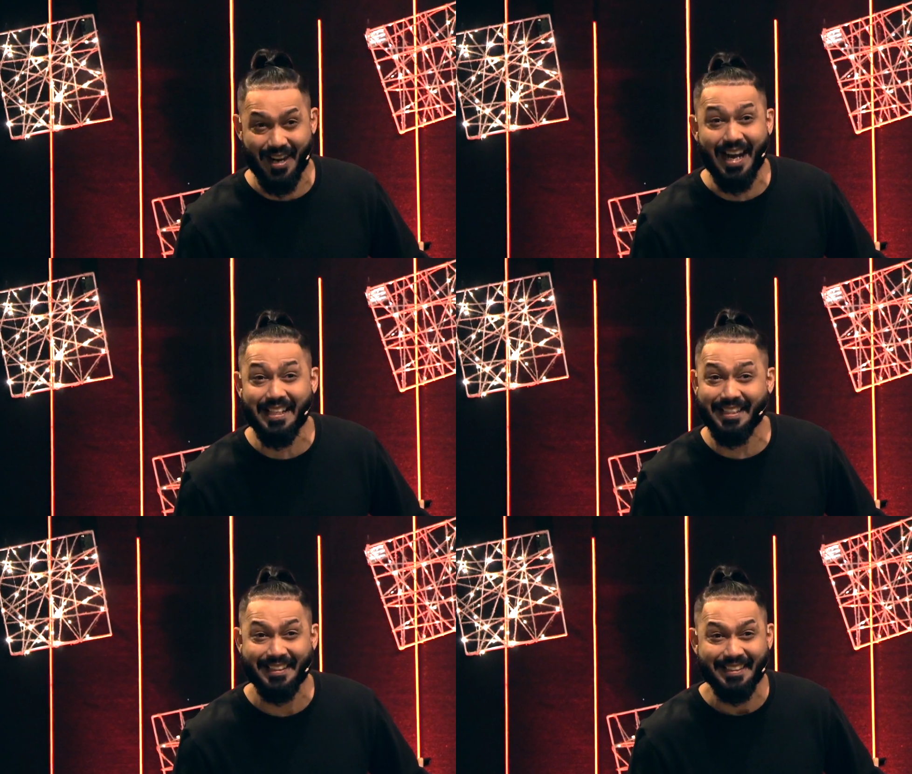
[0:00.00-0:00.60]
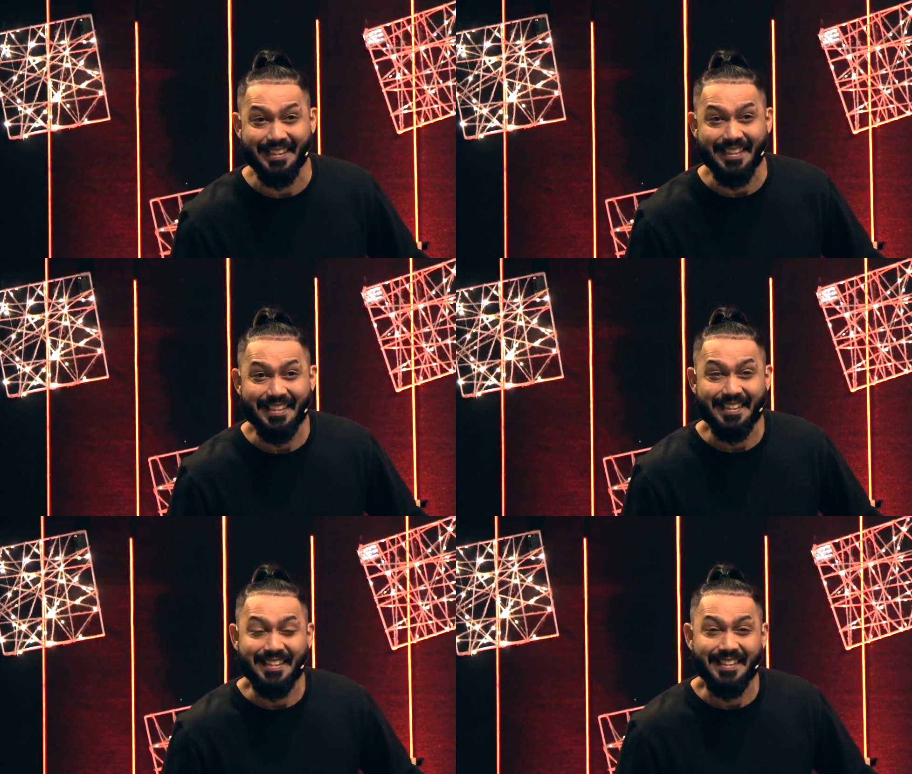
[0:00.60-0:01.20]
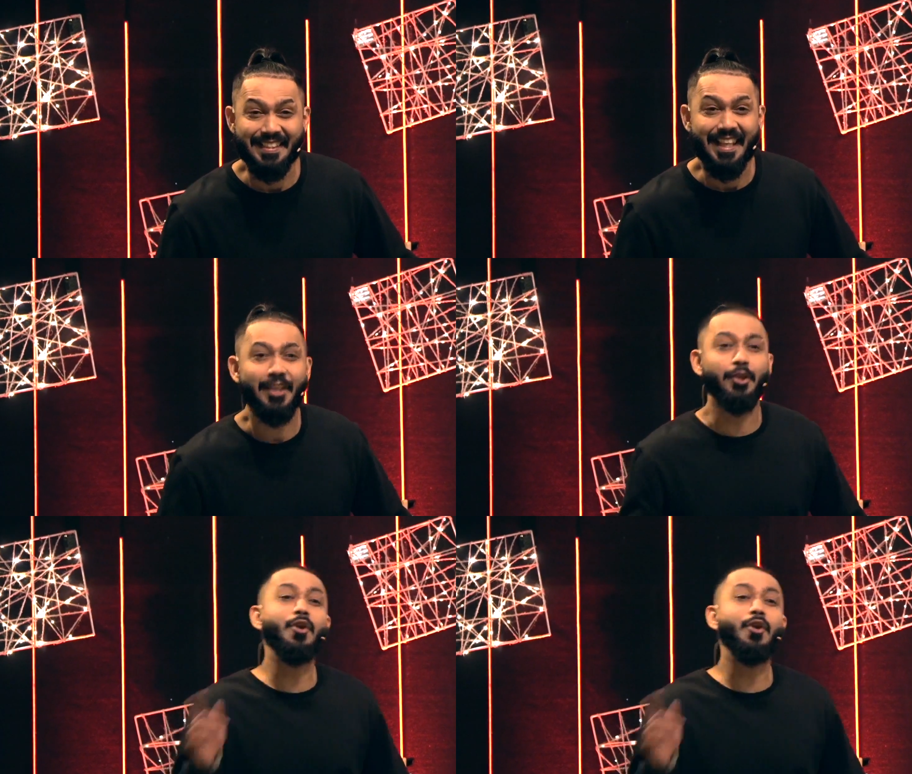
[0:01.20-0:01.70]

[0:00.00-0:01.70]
right? You